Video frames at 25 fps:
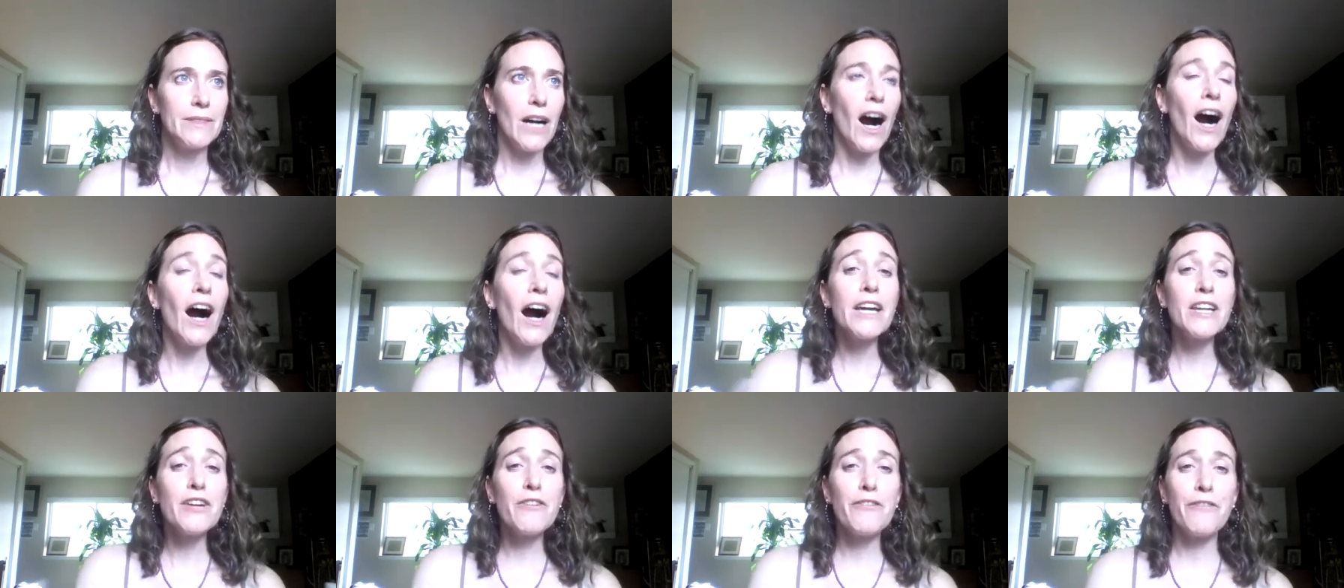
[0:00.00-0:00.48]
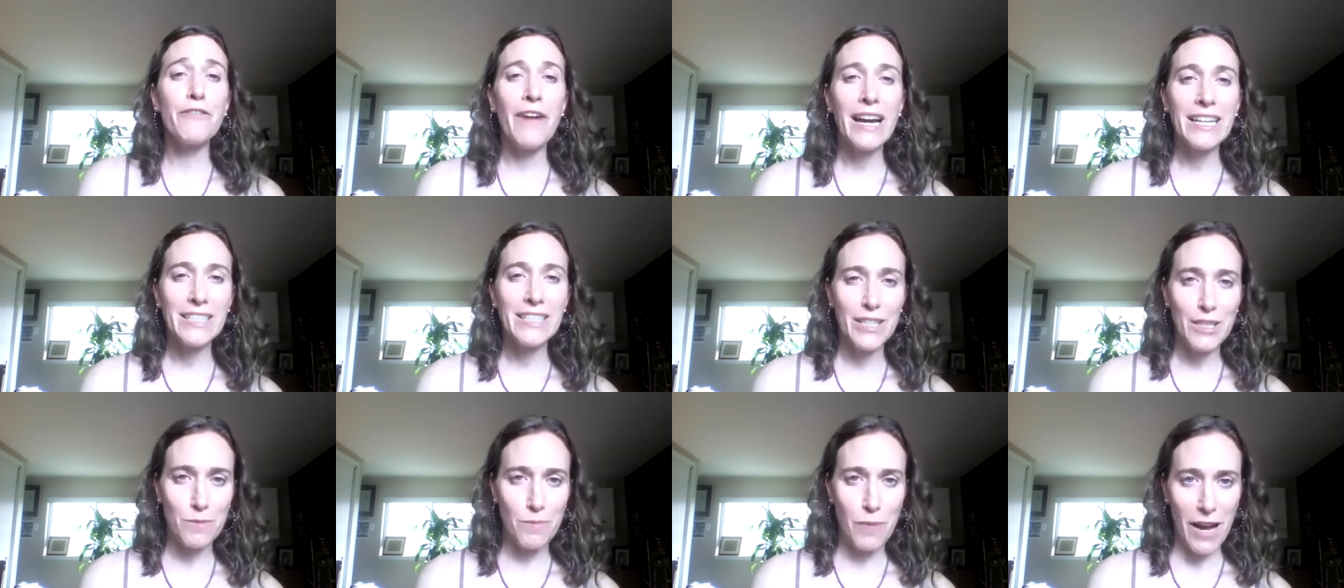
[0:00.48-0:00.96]

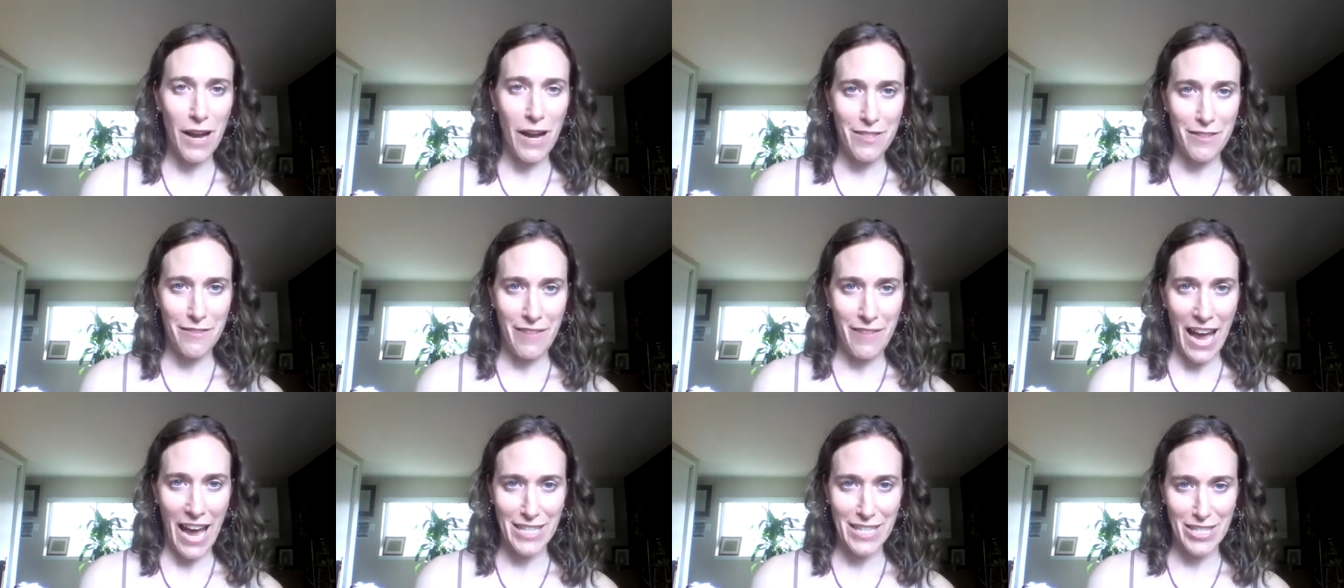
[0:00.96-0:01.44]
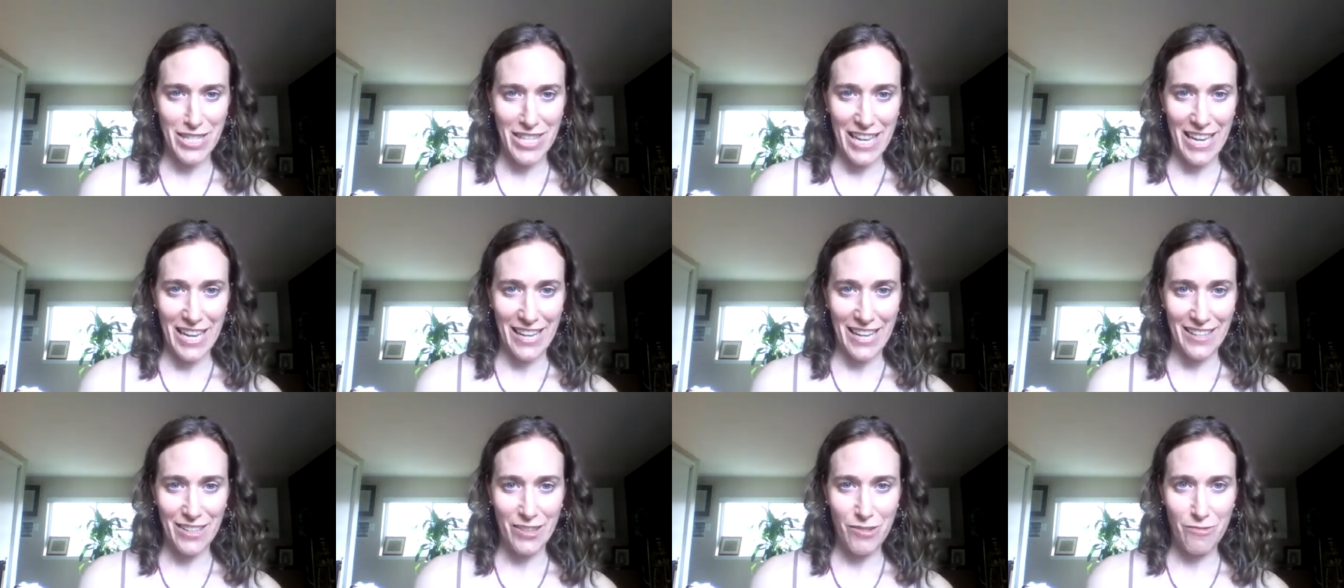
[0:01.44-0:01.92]
unaffected by the
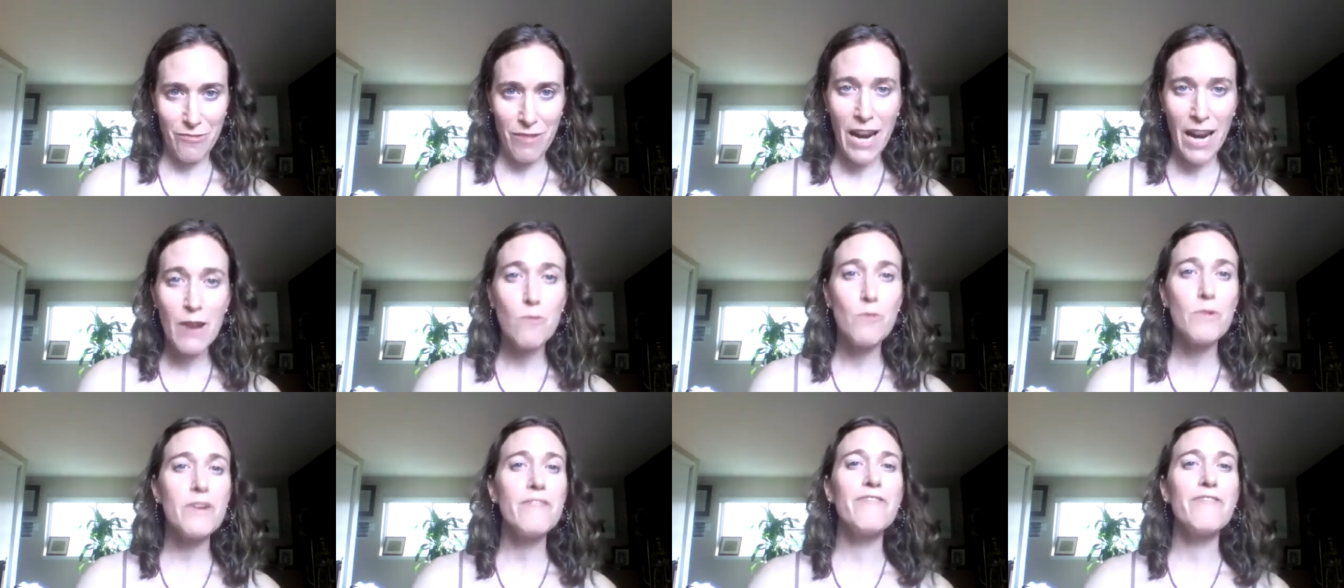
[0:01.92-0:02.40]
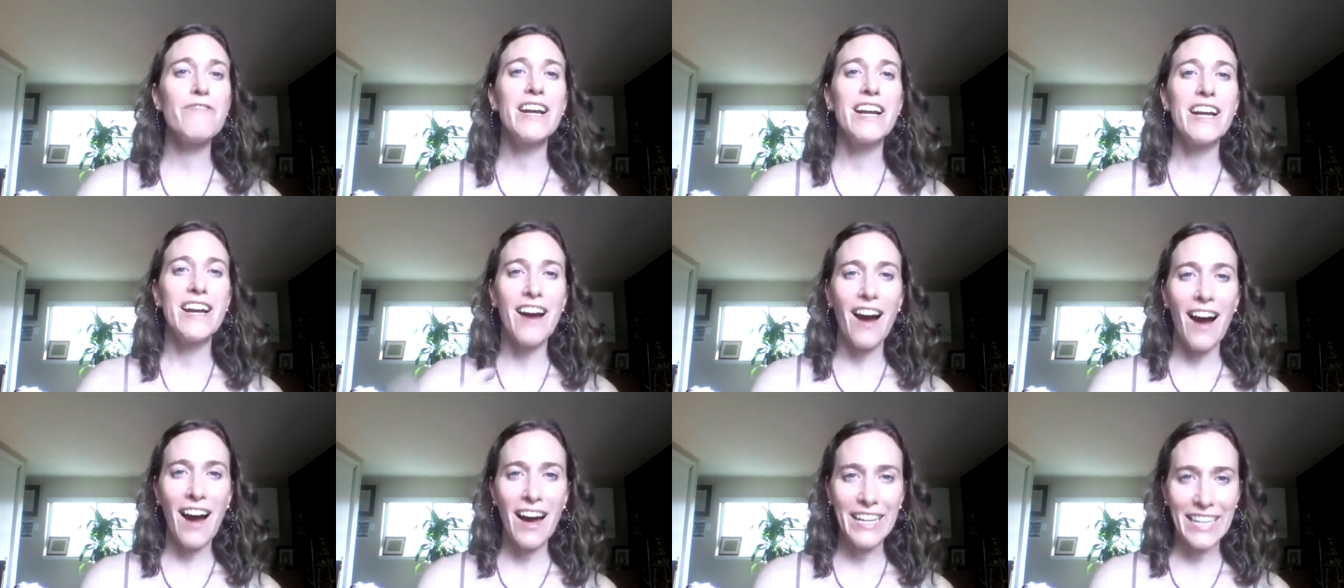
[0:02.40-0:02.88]
vaccine, right? We've
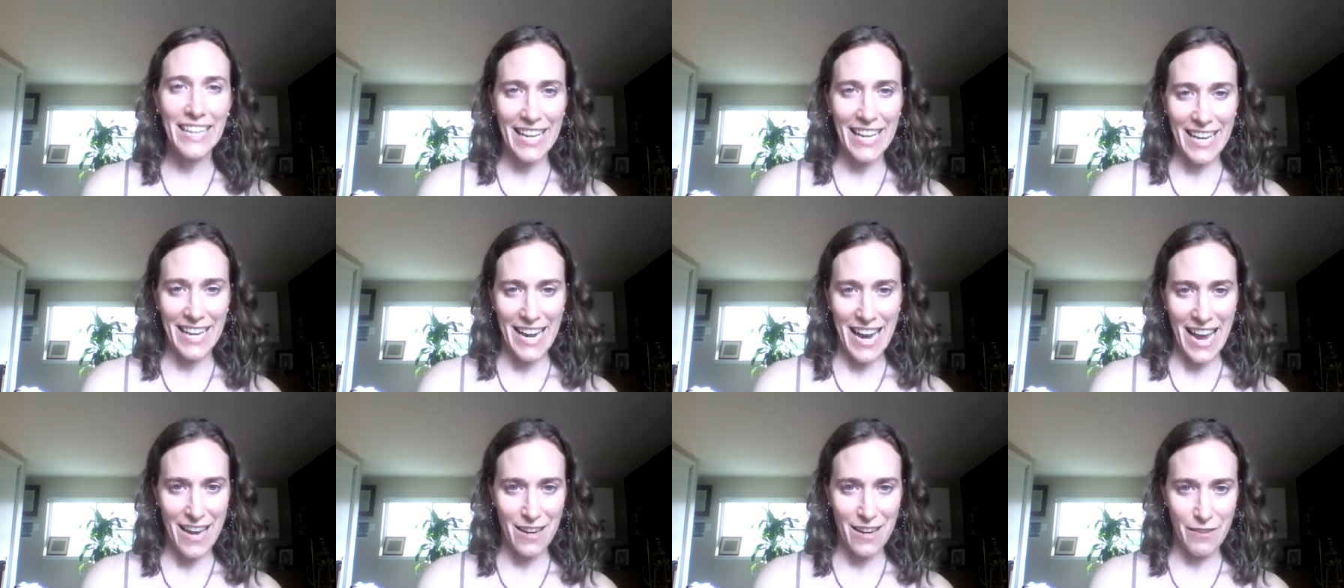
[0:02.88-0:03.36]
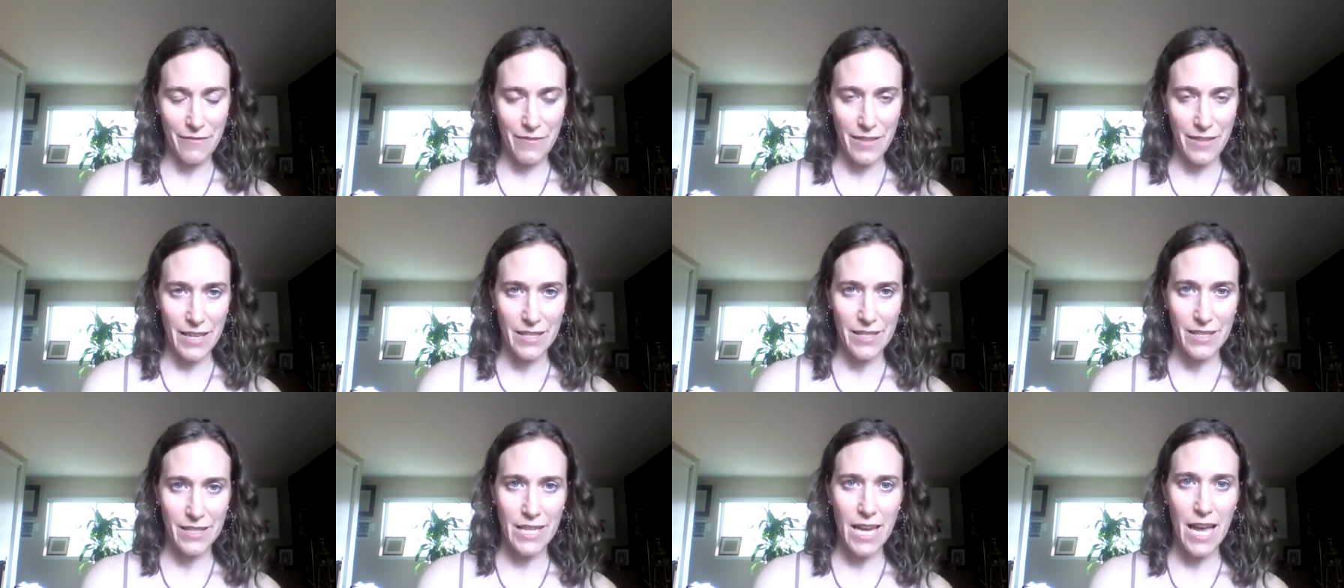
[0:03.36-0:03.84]
got to get ahead of
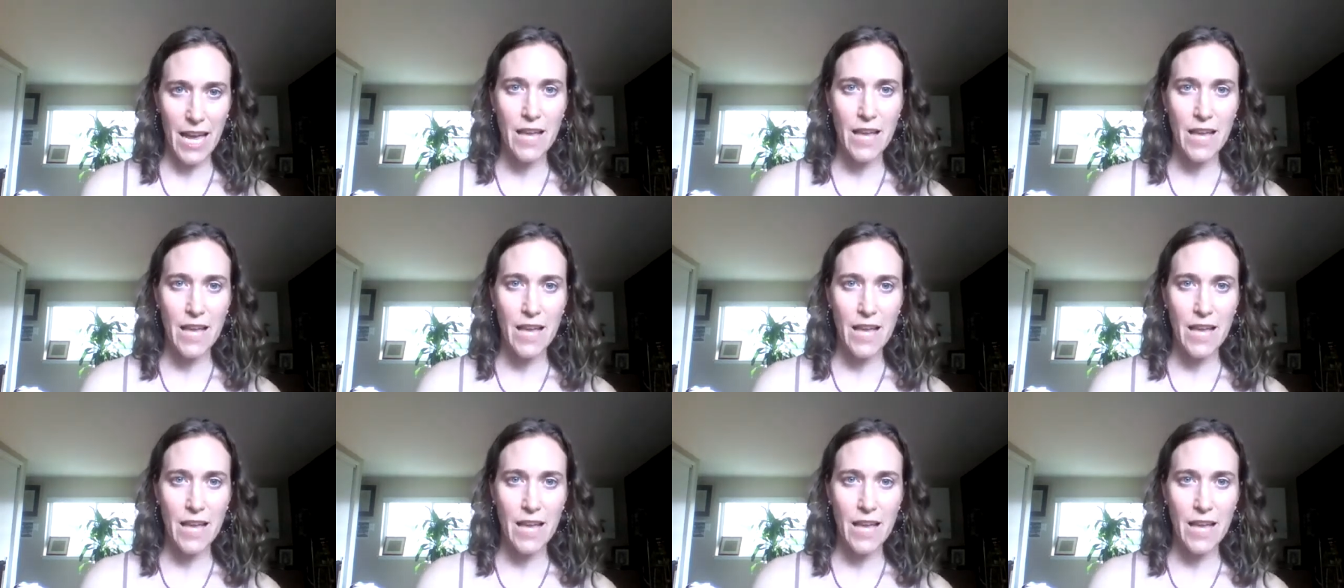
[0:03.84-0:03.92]
this.